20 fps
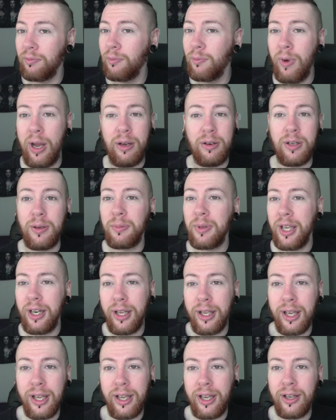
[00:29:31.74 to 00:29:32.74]
wound up
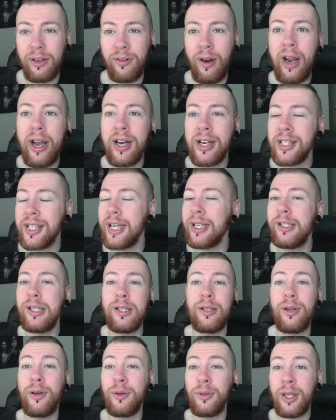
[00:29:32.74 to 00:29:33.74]
getting it in gratis. I
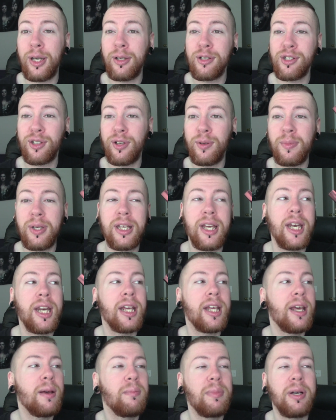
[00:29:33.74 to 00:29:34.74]
didn't know that I was going to be
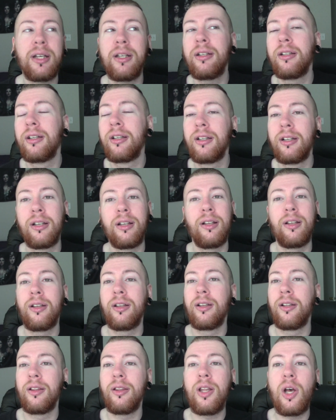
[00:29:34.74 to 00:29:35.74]
getting it, but
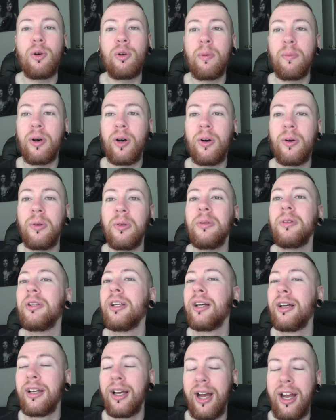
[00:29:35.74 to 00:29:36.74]
lo and
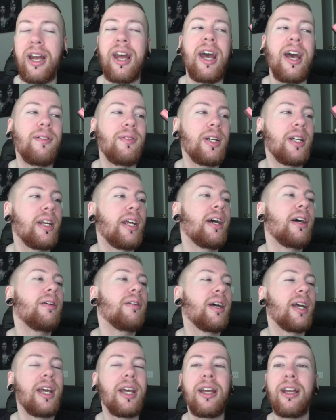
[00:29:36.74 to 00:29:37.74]
behold, I have it
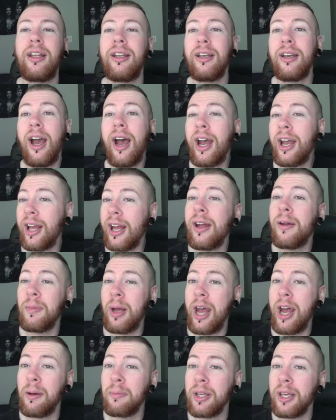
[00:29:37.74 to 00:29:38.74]
now and I am
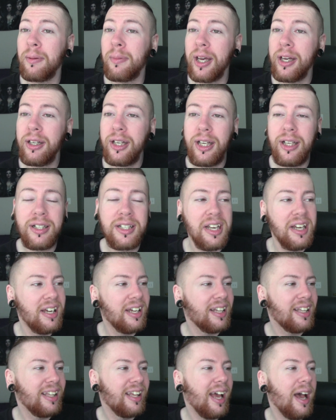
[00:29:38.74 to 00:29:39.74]
happy about it.
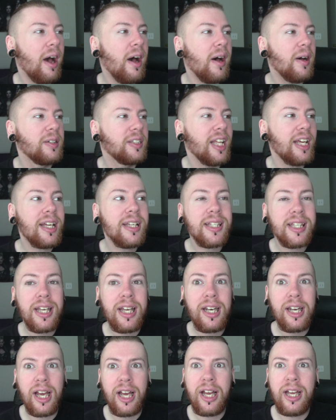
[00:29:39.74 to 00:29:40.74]
Like I
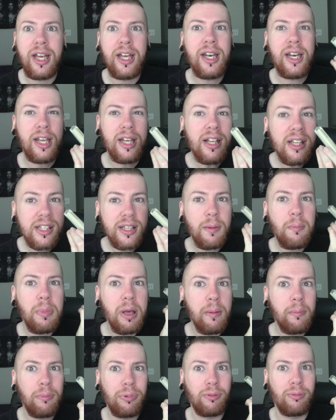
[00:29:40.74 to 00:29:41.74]
said, it is a
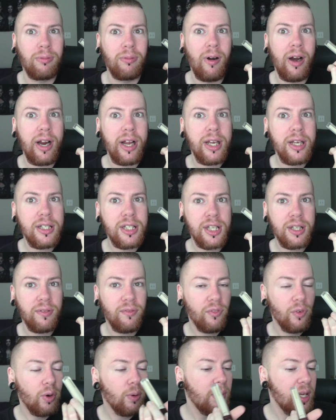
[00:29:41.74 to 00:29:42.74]
bit bright
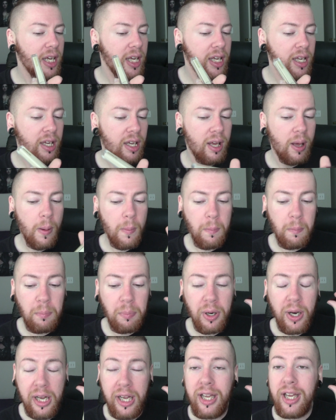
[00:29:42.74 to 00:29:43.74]
for me,
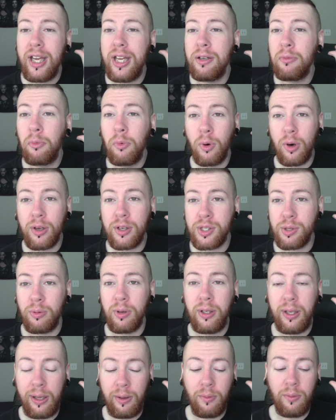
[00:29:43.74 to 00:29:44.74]
but it works
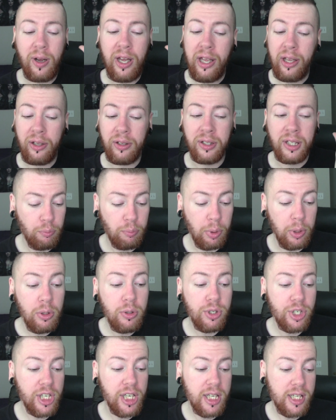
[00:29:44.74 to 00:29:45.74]
really well.
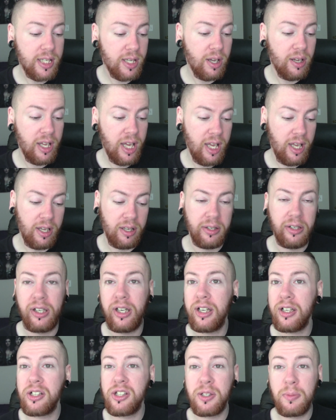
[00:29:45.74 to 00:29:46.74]
Bougie as all hell
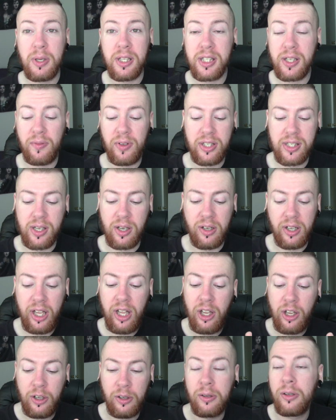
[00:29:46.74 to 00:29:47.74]
and expensive as all
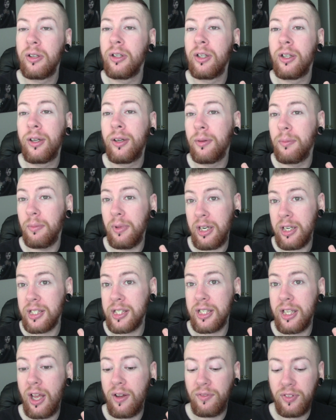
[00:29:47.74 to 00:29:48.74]
hell, but
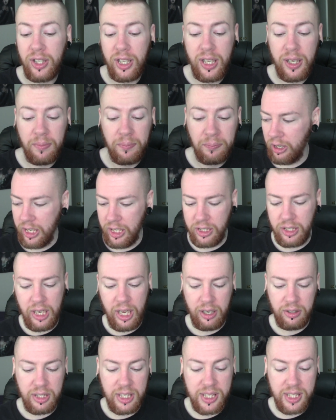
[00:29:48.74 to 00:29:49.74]
it's lovely. All right,
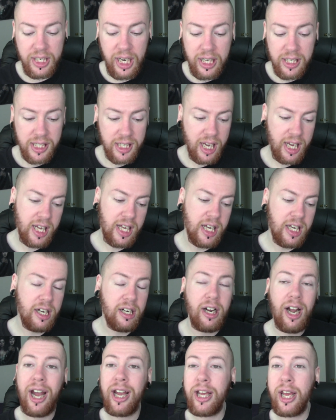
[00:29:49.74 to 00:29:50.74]
now this next guy
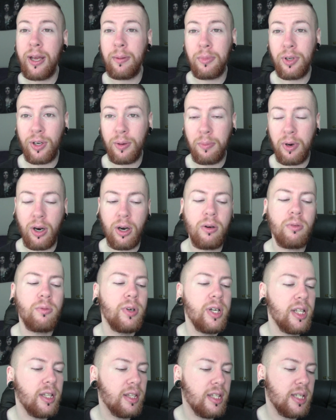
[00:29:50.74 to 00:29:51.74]
here I am gonna part
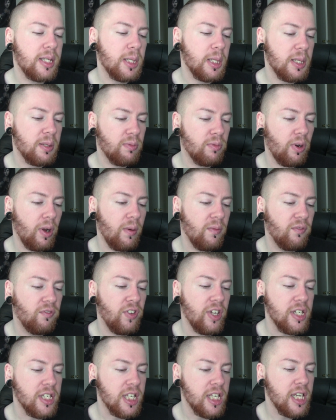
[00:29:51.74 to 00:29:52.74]
with. This is from
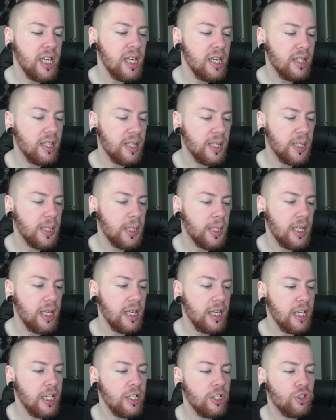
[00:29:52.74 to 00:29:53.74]
Fenty. This is
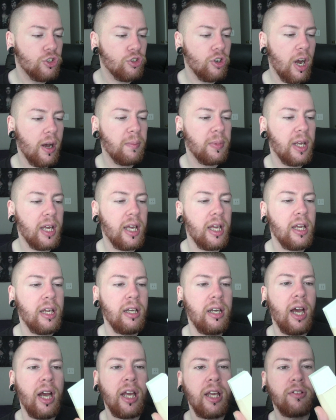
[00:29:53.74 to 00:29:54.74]
the Eavesdrop
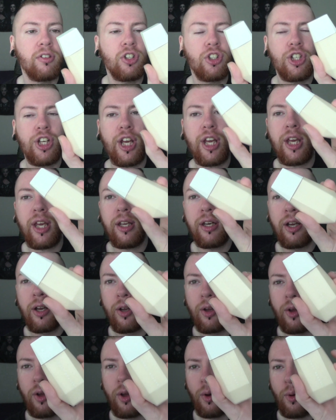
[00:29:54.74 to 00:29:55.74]
and I have the shade
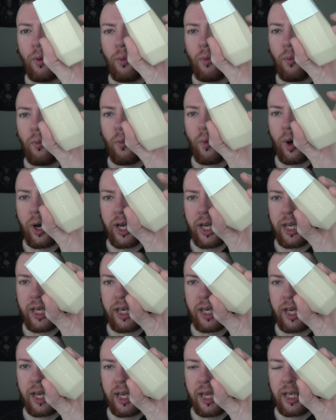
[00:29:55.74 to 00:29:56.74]

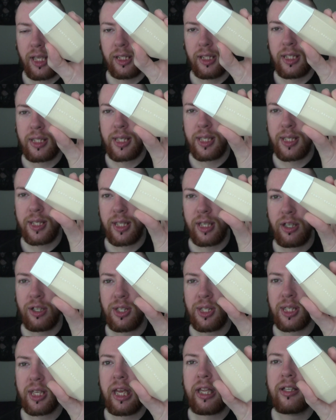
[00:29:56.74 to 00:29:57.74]
1. This is their
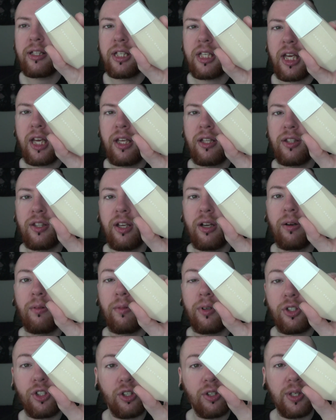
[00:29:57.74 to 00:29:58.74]
skin tint, their
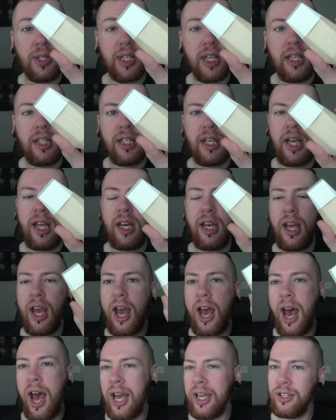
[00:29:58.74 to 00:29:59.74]
original skin tint.
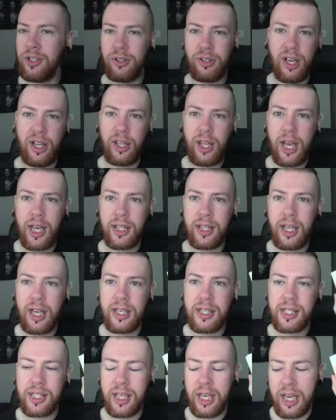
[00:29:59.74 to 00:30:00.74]
I do not like
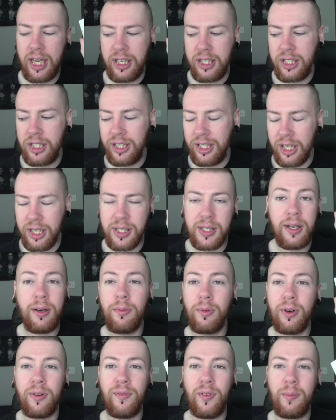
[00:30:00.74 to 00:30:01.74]
this. It does
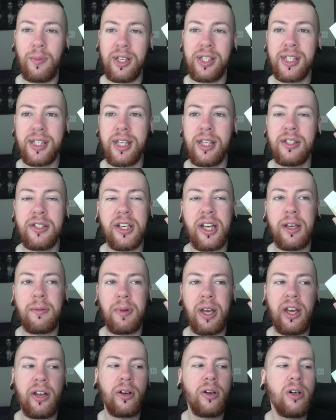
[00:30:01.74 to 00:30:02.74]
not work for my skin
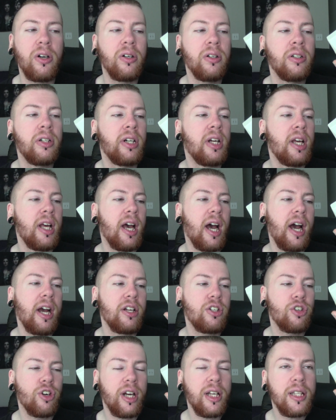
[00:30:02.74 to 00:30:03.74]
type at all.
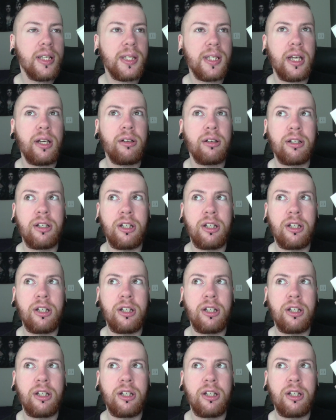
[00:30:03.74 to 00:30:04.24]
I tried this out